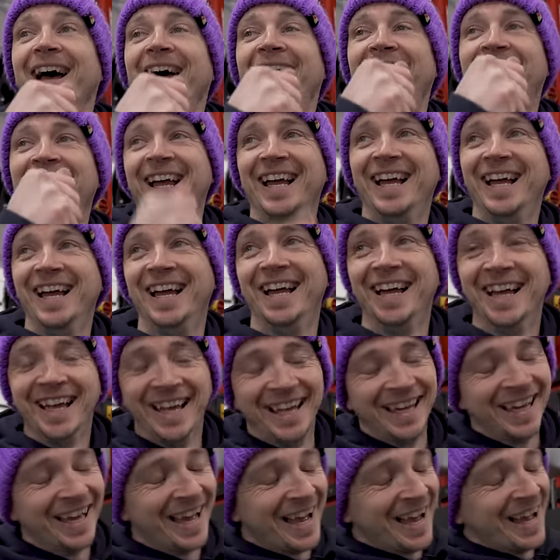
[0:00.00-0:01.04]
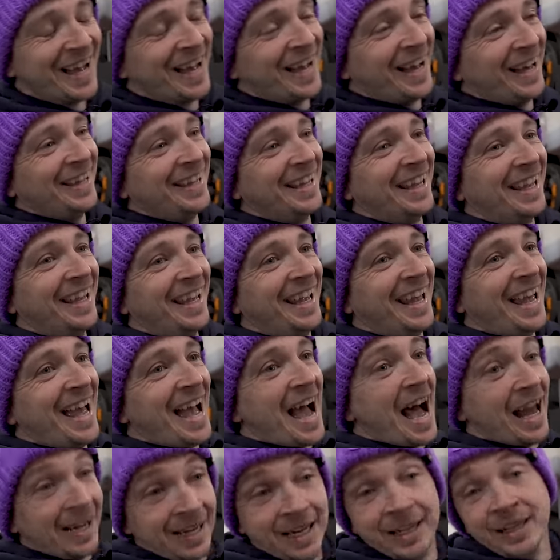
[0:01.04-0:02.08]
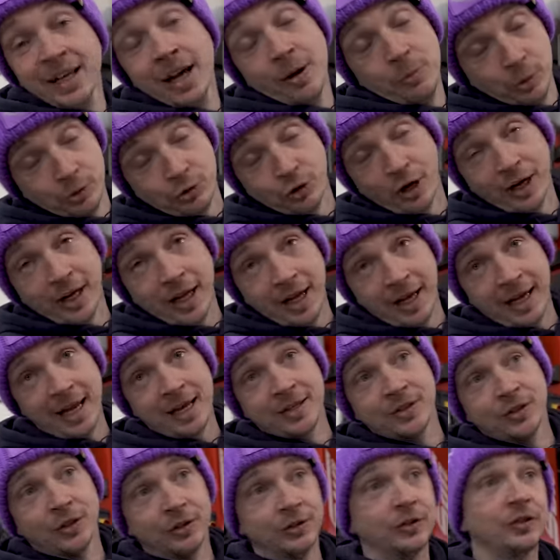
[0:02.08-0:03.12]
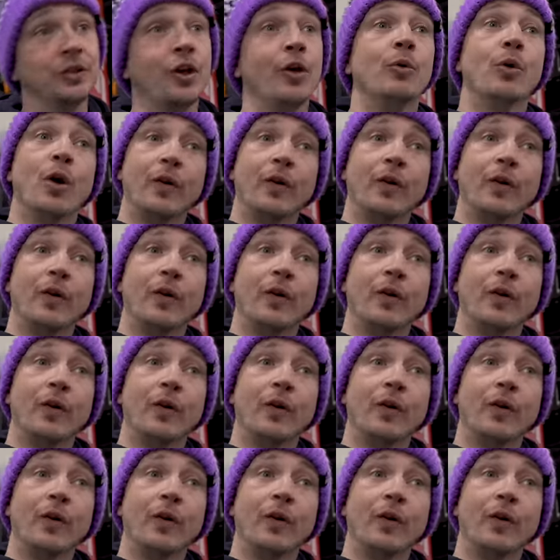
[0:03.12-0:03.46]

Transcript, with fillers: uh, and then, yeah, we'll try and get guests on. So